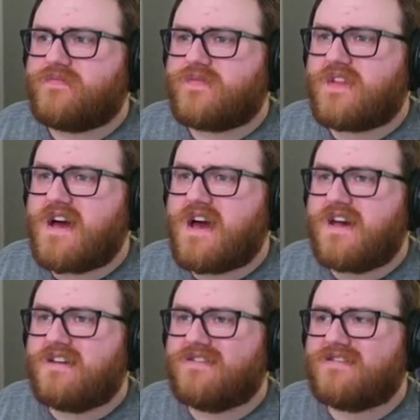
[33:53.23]
Hi,
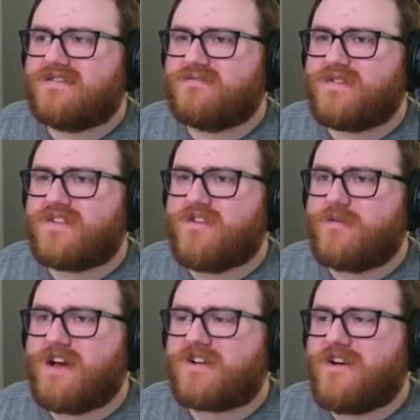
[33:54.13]
Mr.
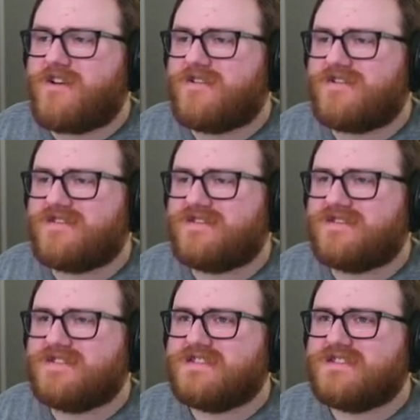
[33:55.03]
Abductor.
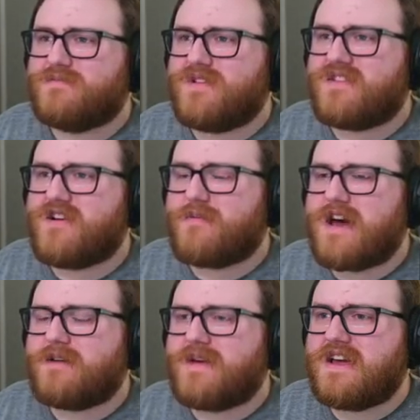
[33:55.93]
Please don't
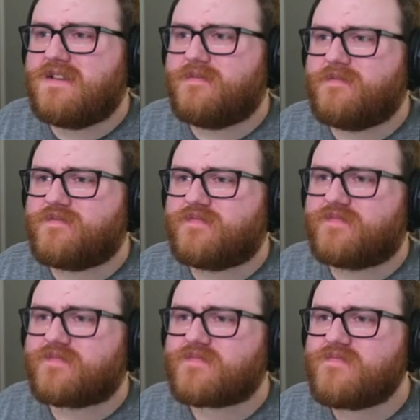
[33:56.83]
mind me.
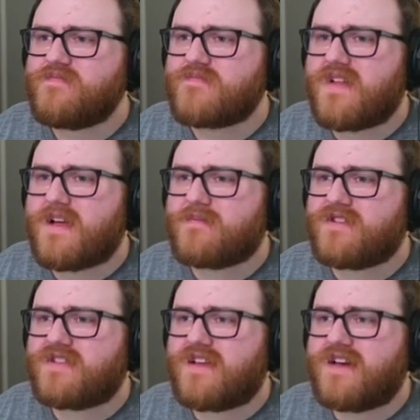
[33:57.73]
I'm
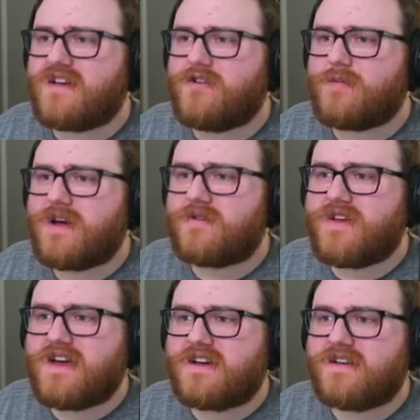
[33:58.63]
just uh, doing my own
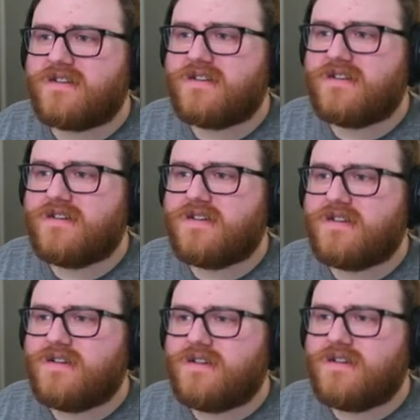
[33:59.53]
thing.
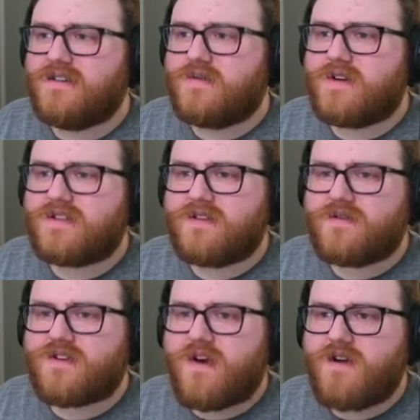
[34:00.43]
Wait, did those
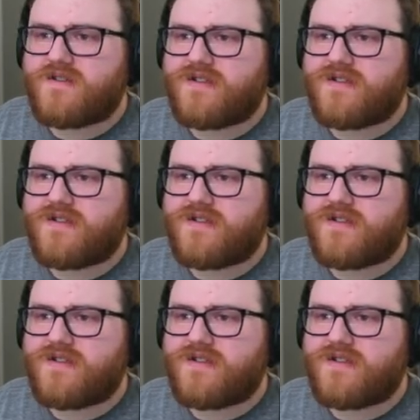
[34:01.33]
cars